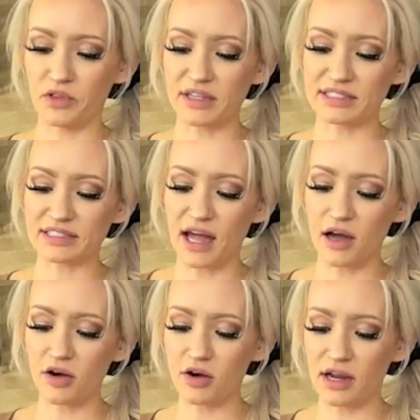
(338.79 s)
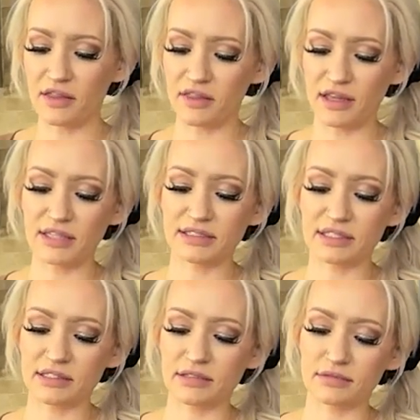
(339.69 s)
list out, and they
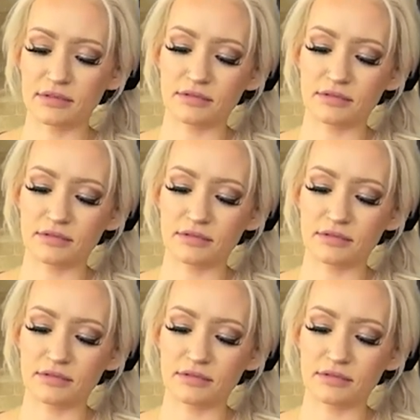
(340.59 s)
didn't